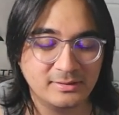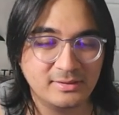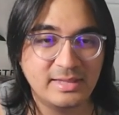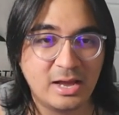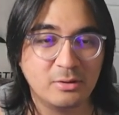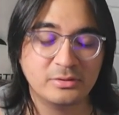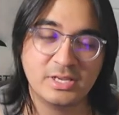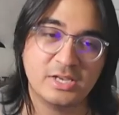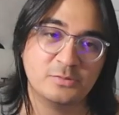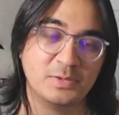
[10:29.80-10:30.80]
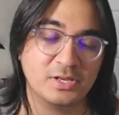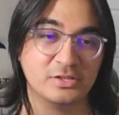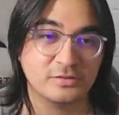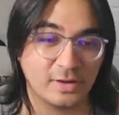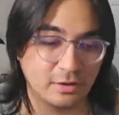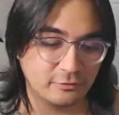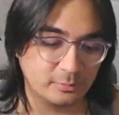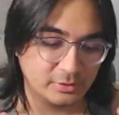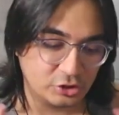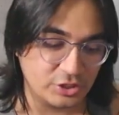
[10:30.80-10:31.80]
nowadays, because of how I
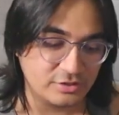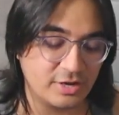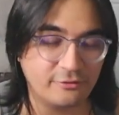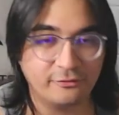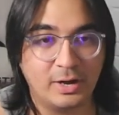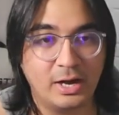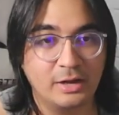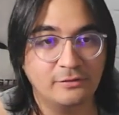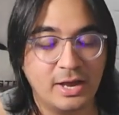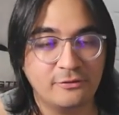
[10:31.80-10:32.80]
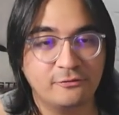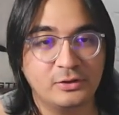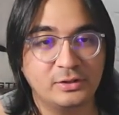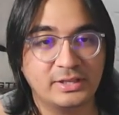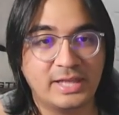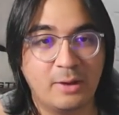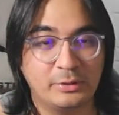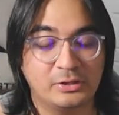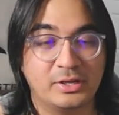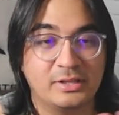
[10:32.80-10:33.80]
feel about GTA 5, I feel like now
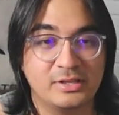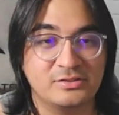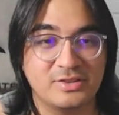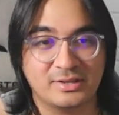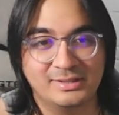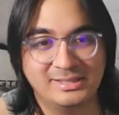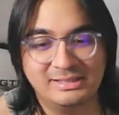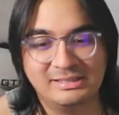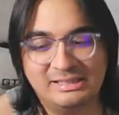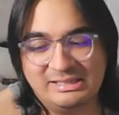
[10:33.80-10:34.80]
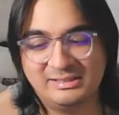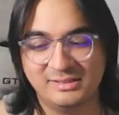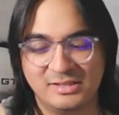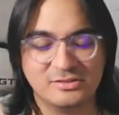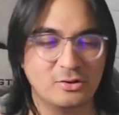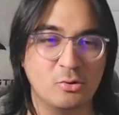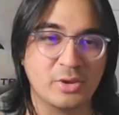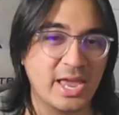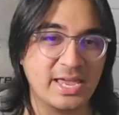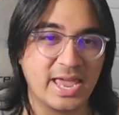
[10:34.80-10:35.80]
when you look at this, it's like, it's an
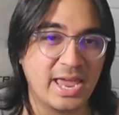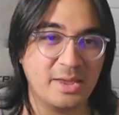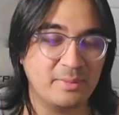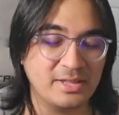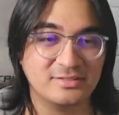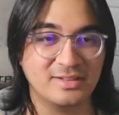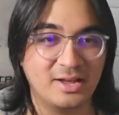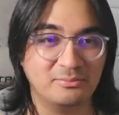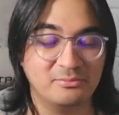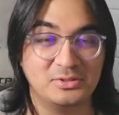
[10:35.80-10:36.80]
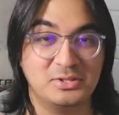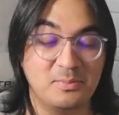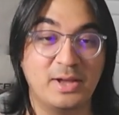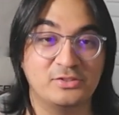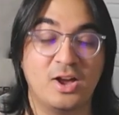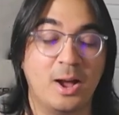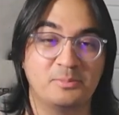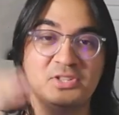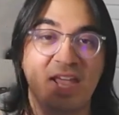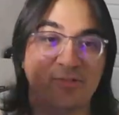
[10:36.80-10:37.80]
okay game. It's not my
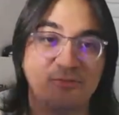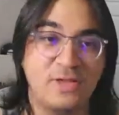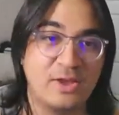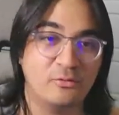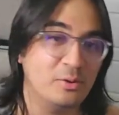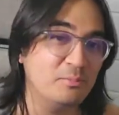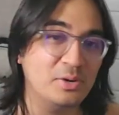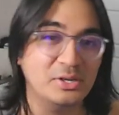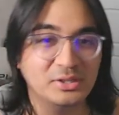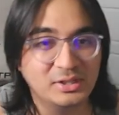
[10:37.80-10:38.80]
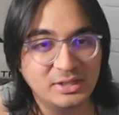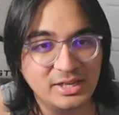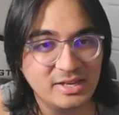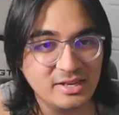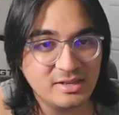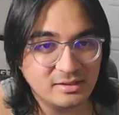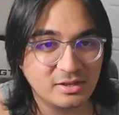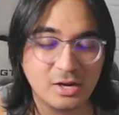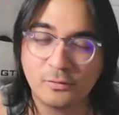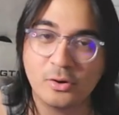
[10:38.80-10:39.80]
top 10 favorite, but the
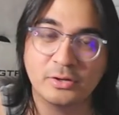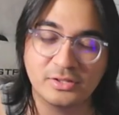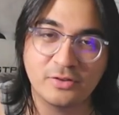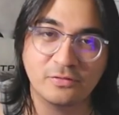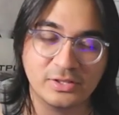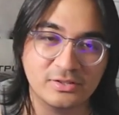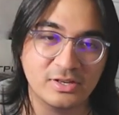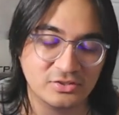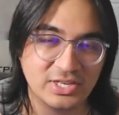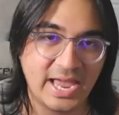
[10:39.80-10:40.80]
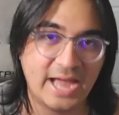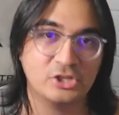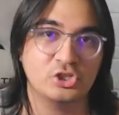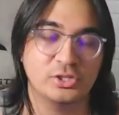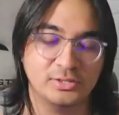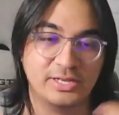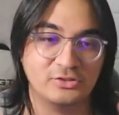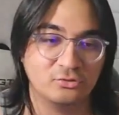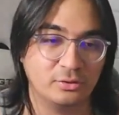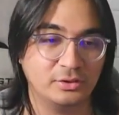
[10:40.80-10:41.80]
cover art definitely does catch like a
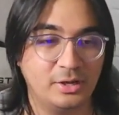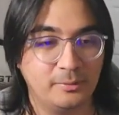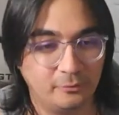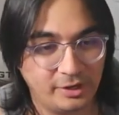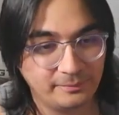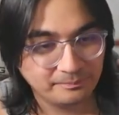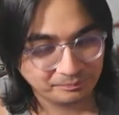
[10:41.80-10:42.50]
sore thumb, right?